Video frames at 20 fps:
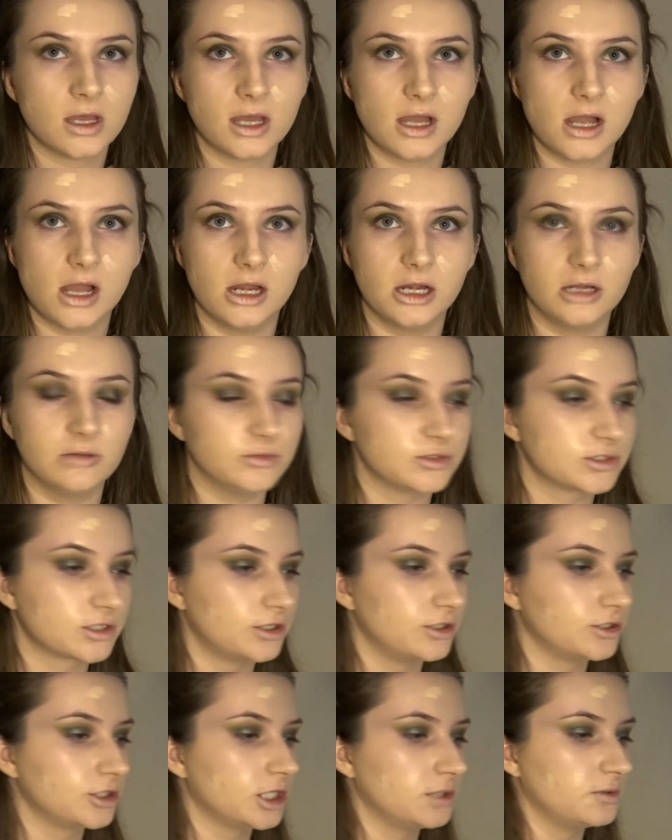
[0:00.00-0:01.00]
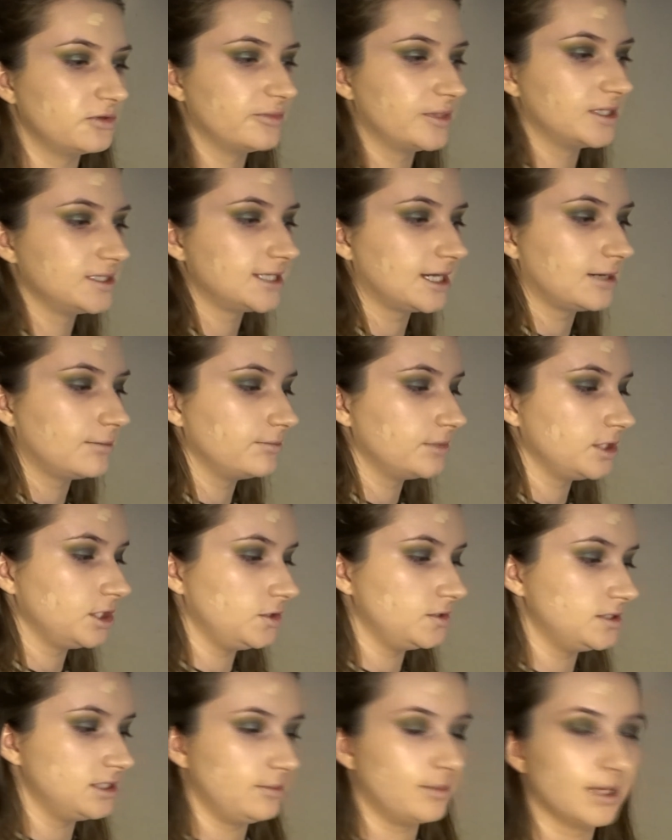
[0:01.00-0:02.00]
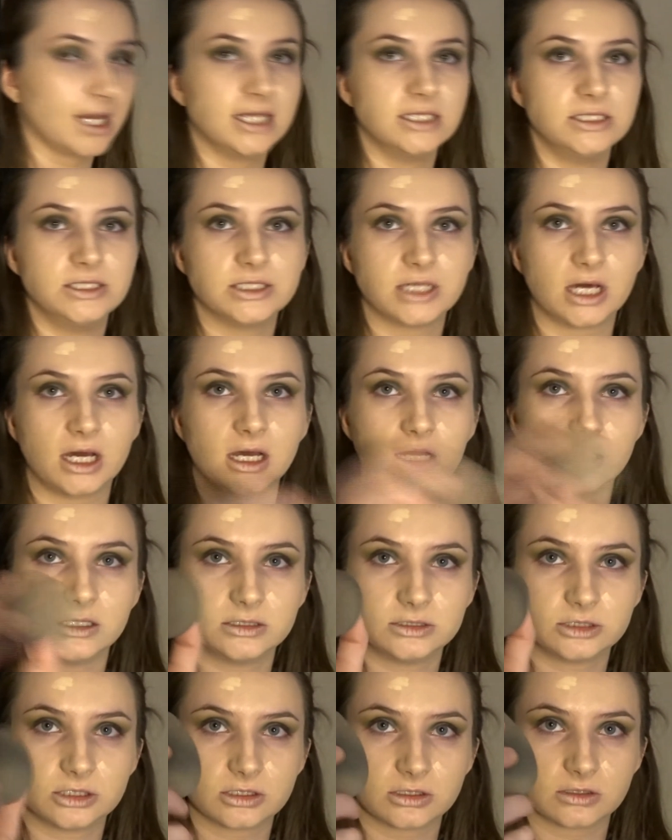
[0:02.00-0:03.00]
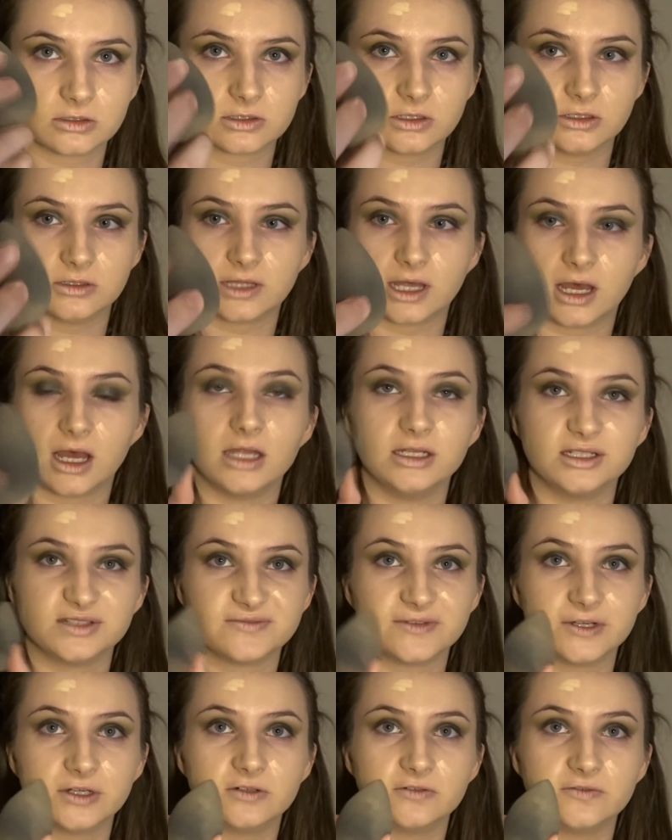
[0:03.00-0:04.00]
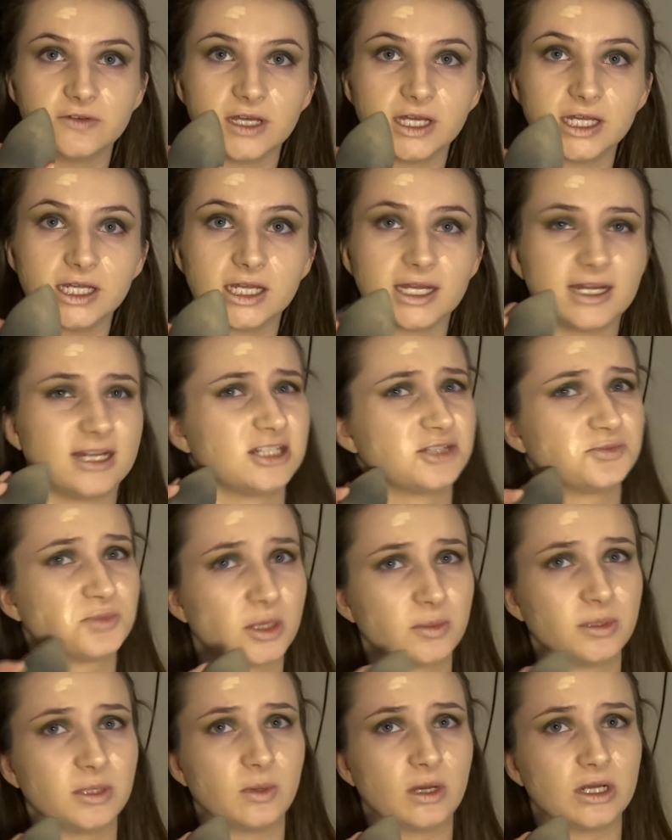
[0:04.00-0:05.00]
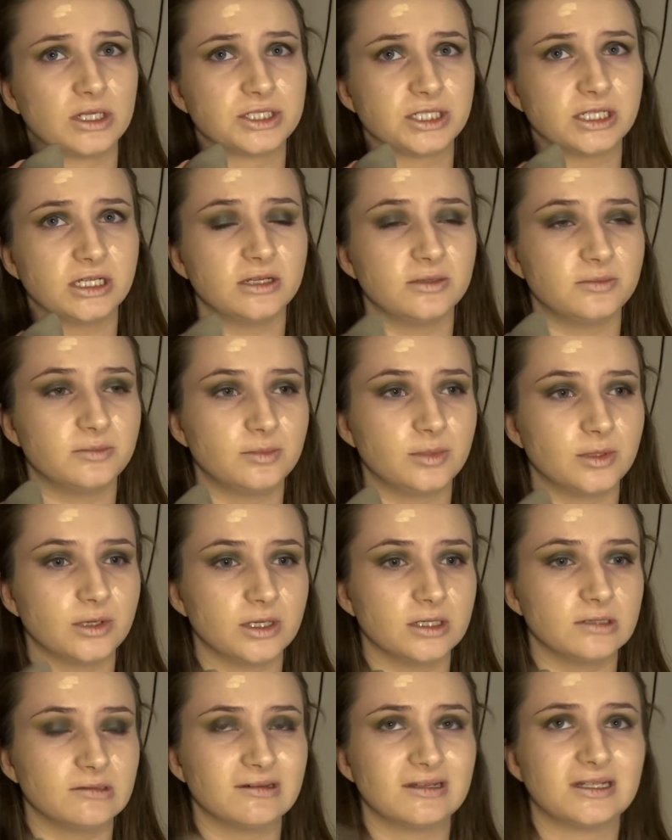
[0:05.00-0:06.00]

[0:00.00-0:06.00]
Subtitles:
And I'm just going to go with my damp beauty blender. Just looks like that. It's filthy and I should probably wash it, but